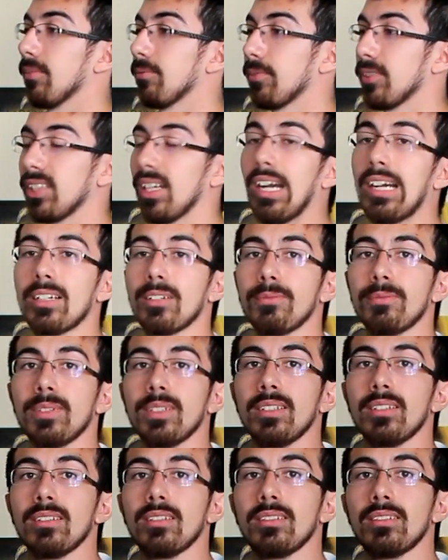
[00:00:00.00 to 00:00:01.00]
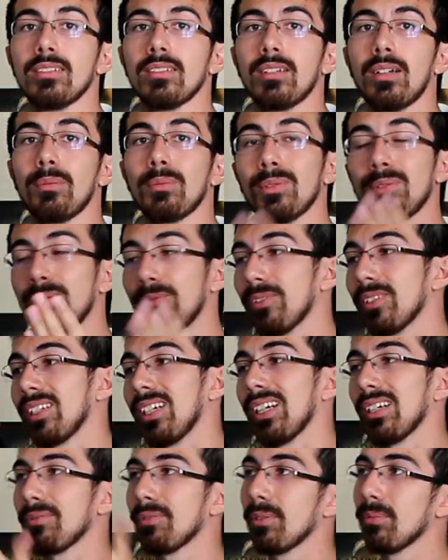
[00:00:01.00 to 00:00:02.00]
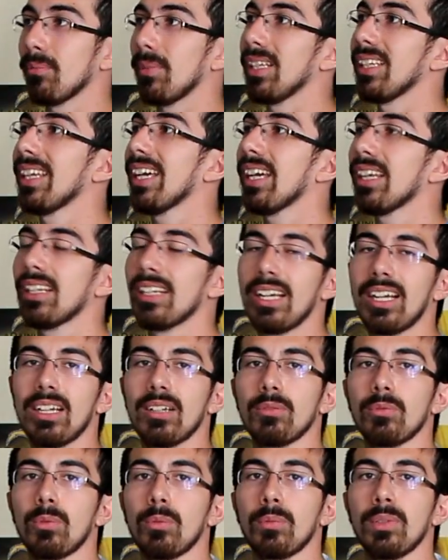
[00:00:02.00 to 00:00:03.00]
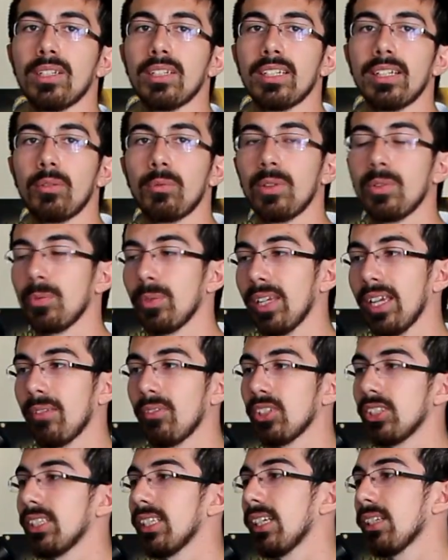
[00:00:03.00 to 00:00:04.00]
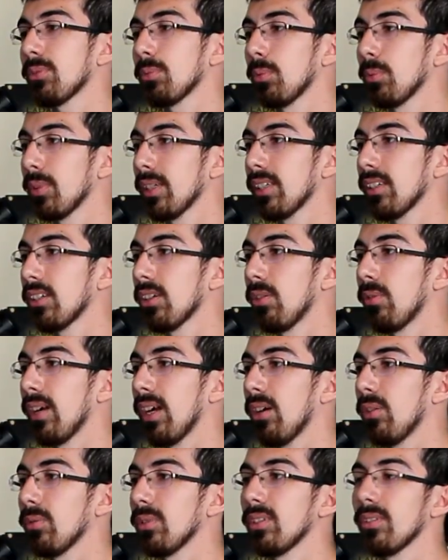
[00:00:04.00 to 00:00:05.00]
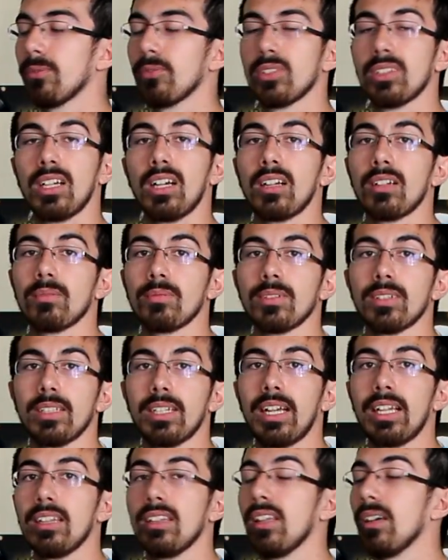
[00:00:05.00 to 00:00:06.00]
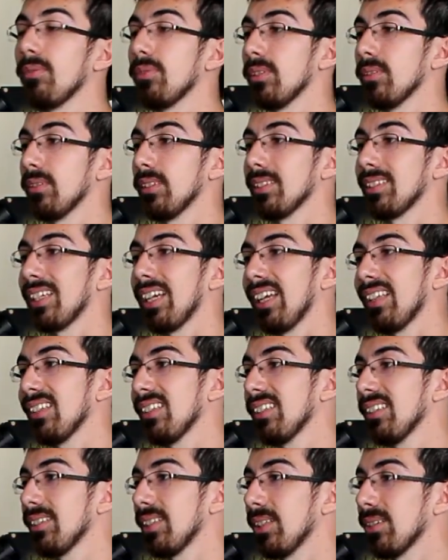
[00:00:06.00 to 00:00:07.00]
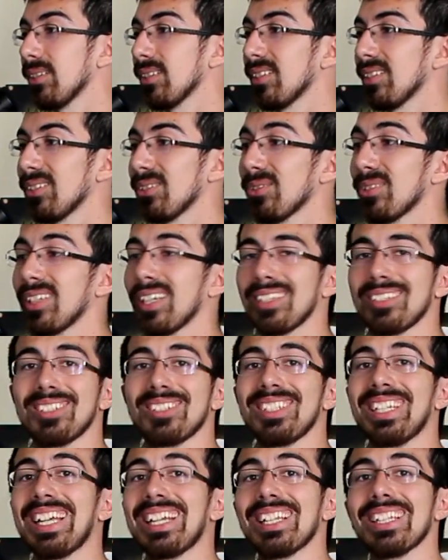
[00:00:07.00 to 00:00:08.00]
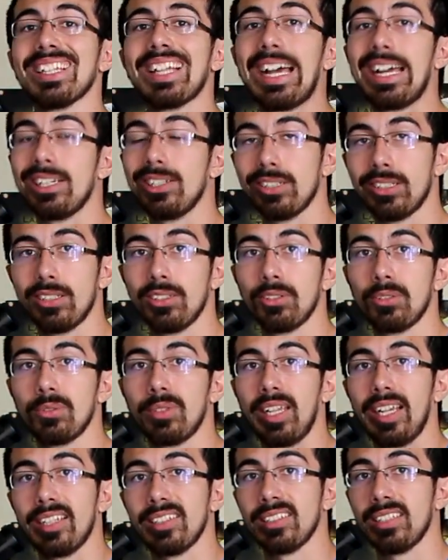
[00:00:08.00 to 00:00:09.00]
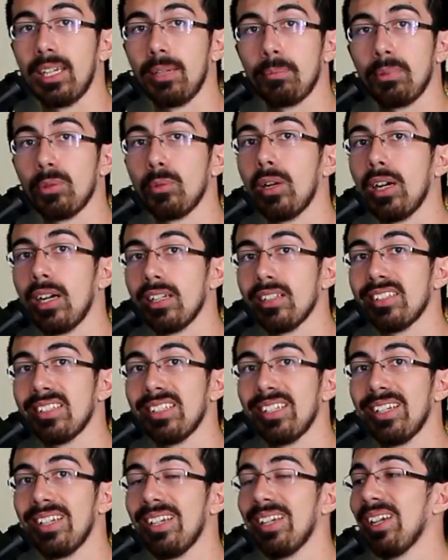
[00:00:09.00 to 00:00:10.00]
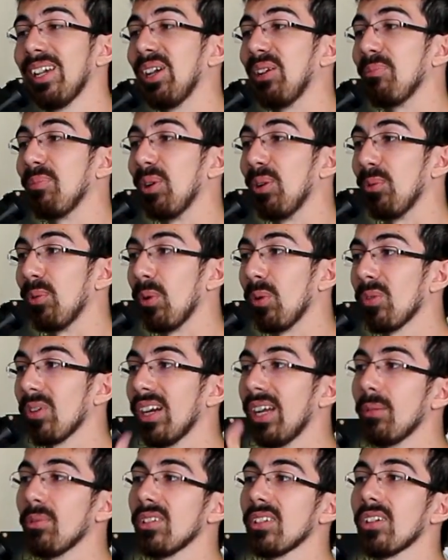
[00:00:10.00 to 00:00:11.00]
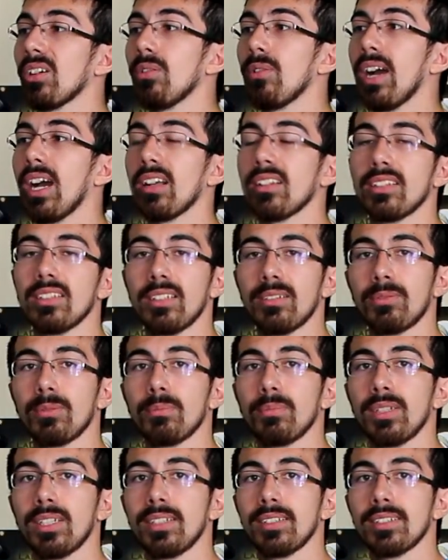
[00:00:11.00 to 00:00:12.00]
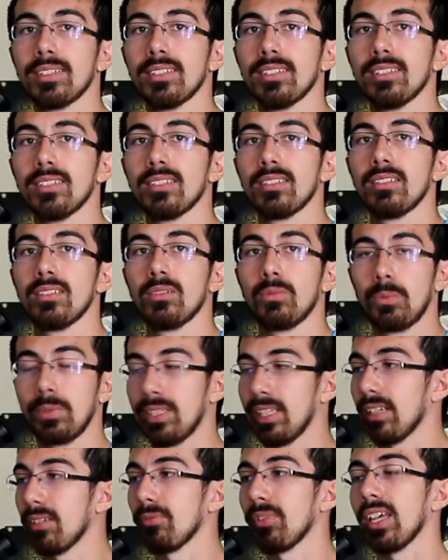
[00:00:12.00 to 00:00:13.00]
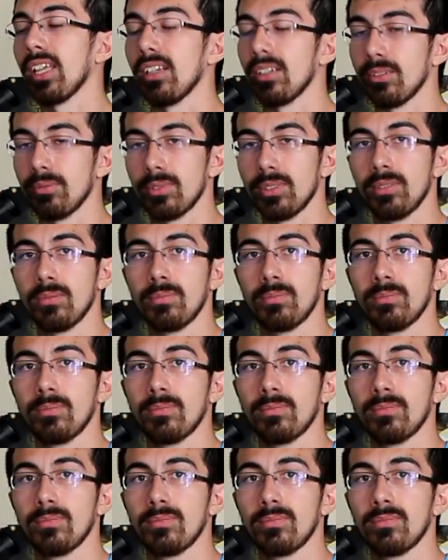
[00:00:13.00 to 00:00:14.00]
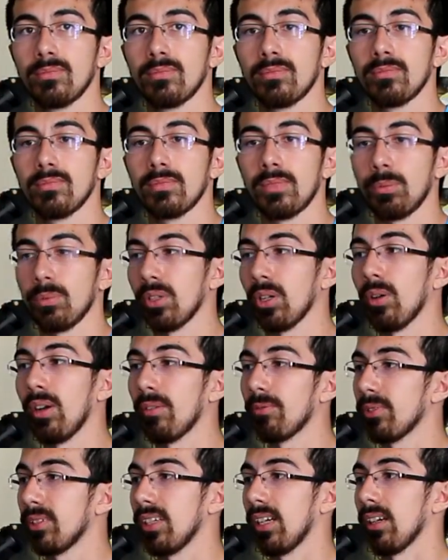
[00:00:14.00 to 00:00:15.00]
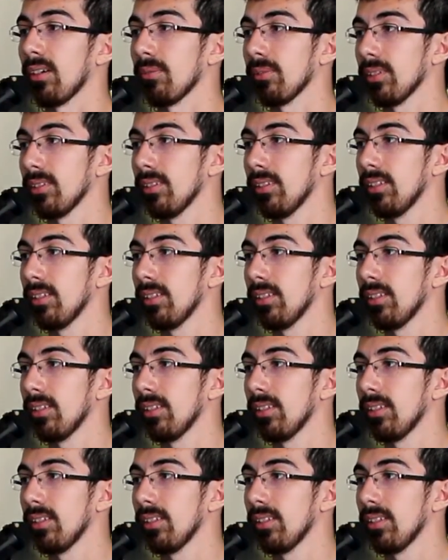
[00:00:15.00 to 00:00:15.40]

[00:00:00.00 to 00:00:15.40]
Photography. I'm doing photography with my dad and I when we have a chance, when we can go out, we do photography. And I love it. And sadly, here in Central Texas, not a lot you can do landscaping-wise. But when we're able to go out to different places, we take advantage of it. And we go out photography.